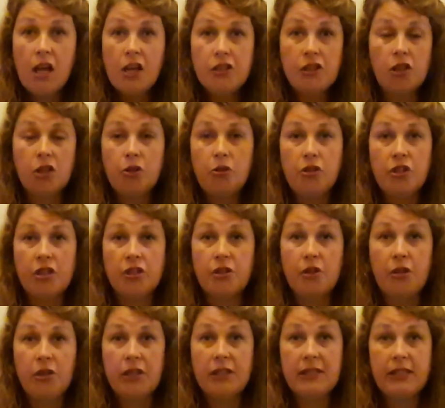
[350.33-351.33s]
solutions
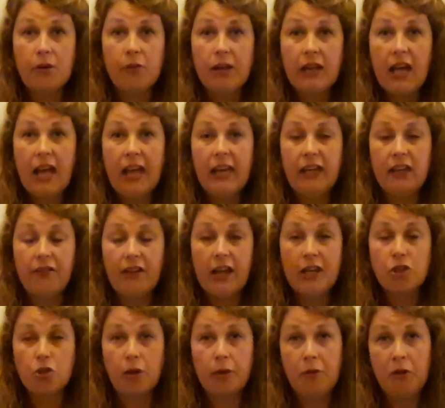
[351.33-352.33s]
so you can see what kind of
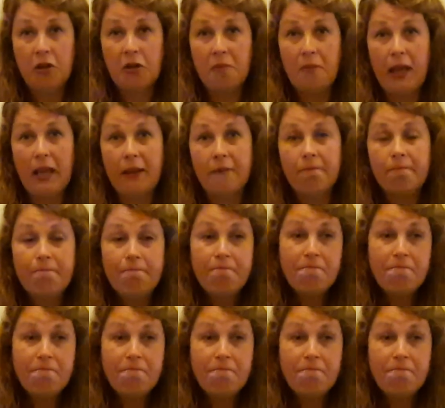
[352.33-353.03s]
ice cream you can make.